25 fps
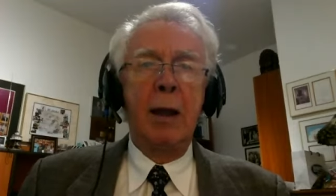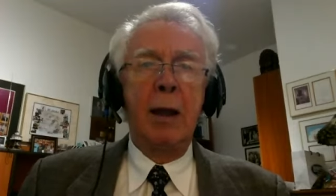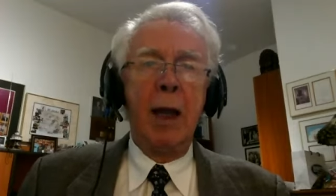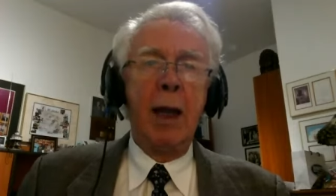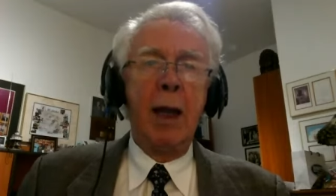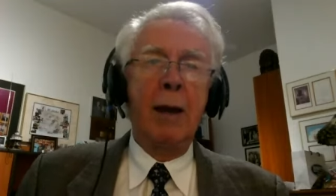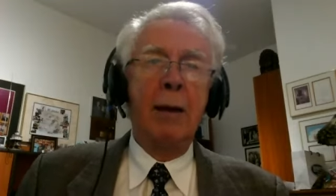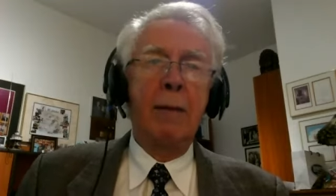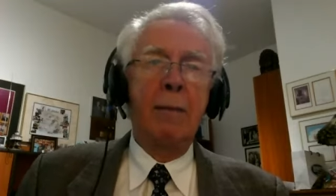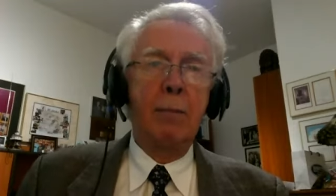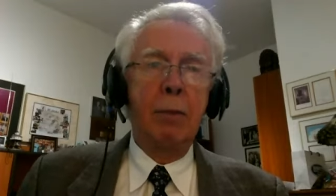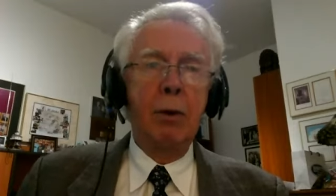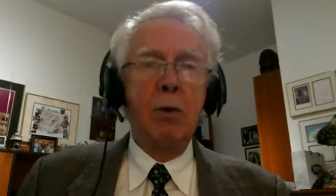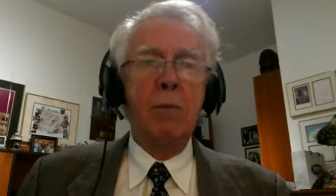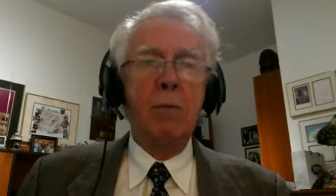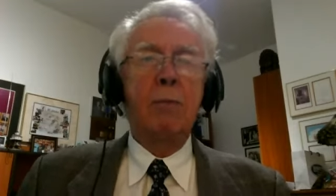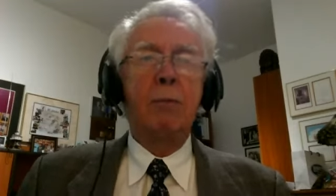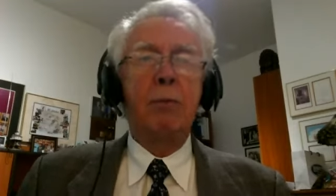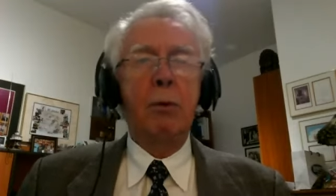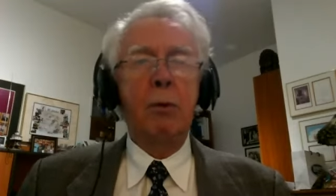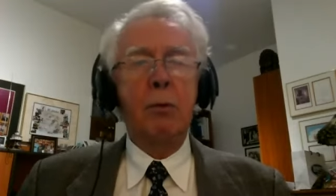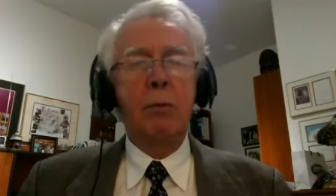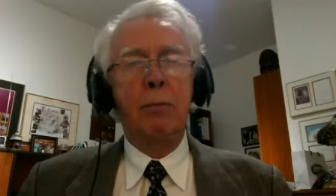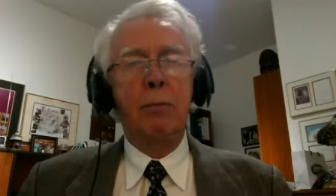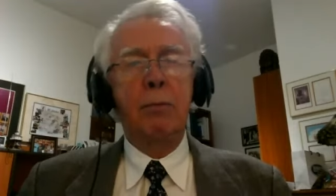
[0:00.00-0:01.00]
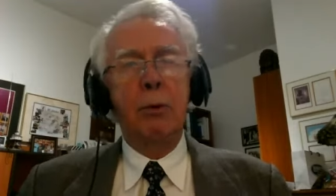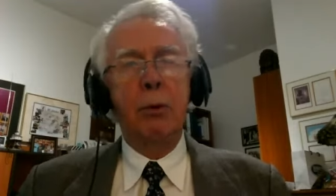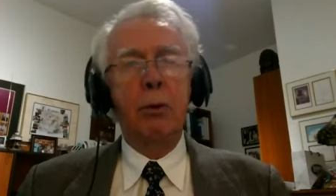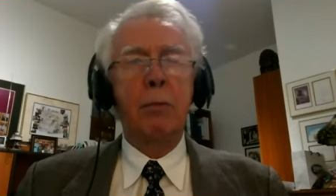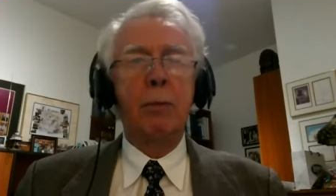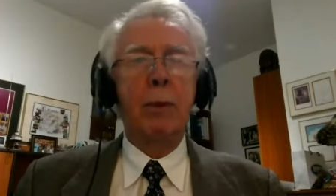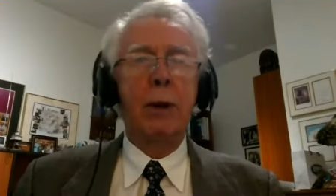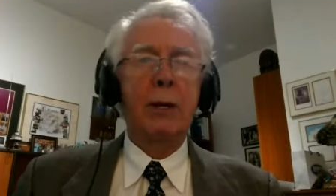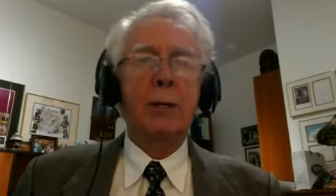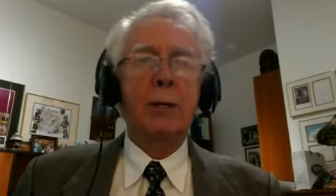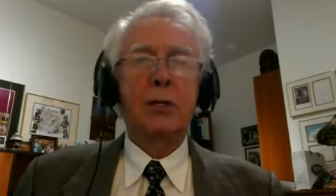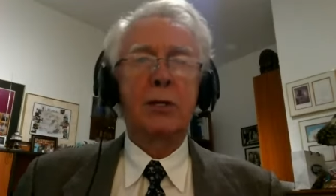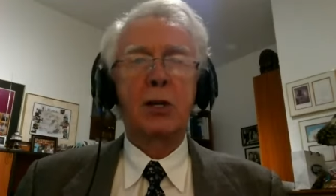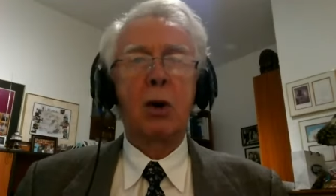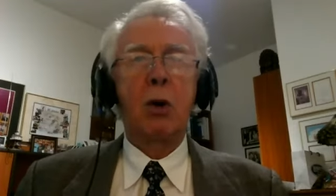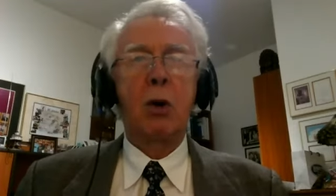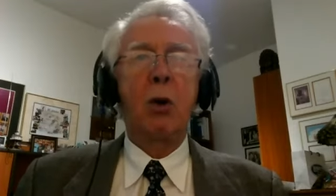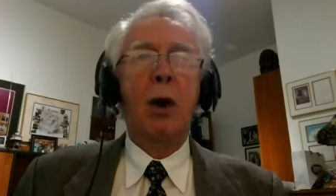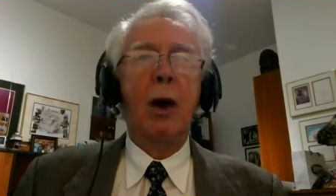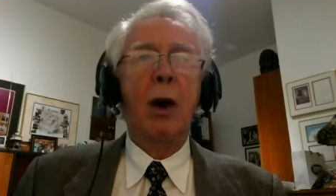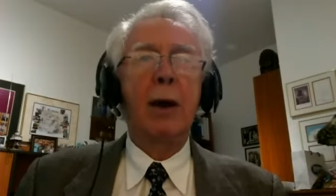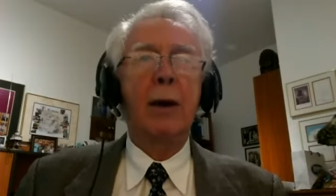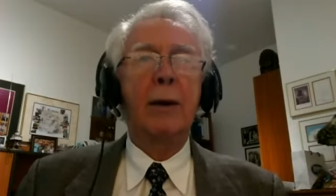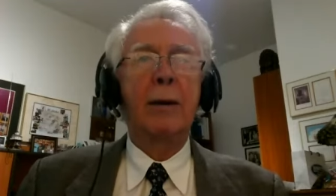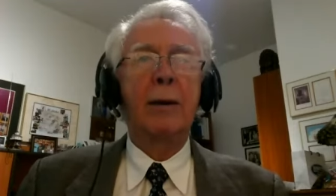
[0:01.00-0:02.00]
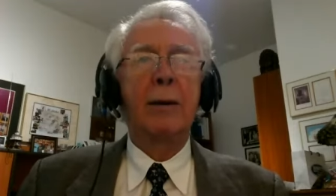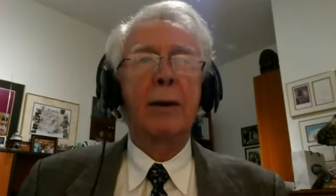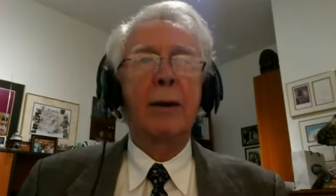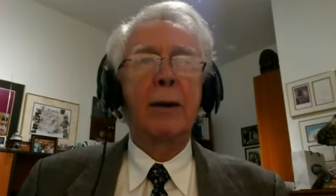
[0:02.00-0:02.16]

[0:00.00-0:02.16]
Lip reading: and boom, boom, boom, and so on.